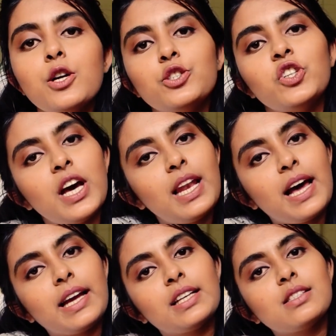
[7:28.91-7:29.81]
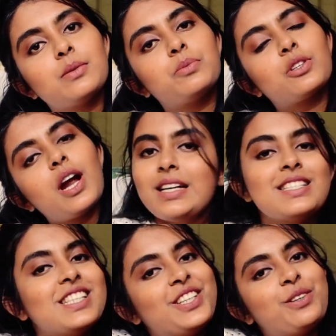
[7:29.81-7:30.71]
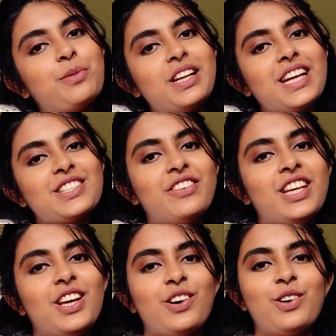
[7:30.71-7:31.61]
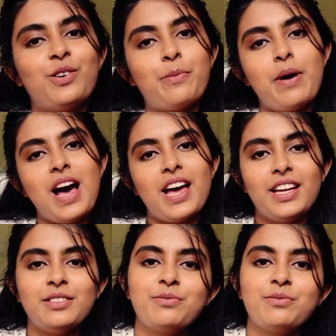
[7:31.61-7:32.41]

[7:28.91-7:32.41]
share like and subscribe see you in my next video bye